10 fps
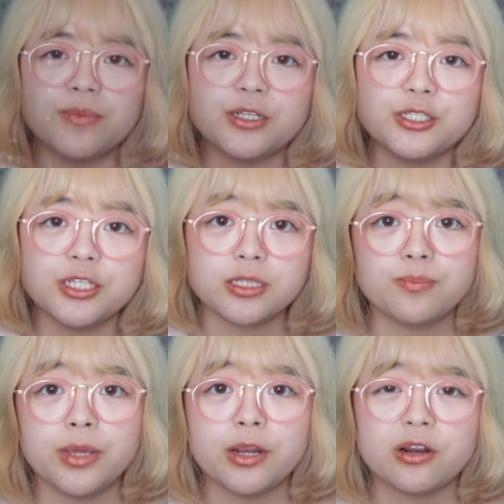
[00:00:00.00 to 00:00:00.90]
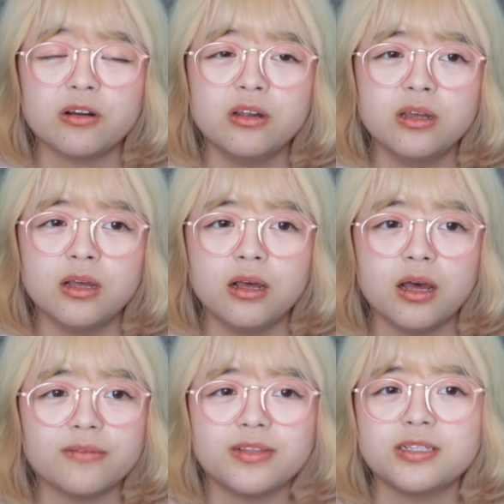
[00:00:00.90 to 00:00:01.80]
much disappear
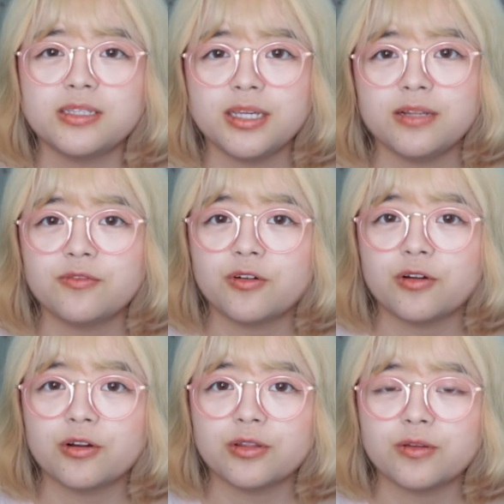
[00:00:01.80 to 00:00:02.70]
off the scene for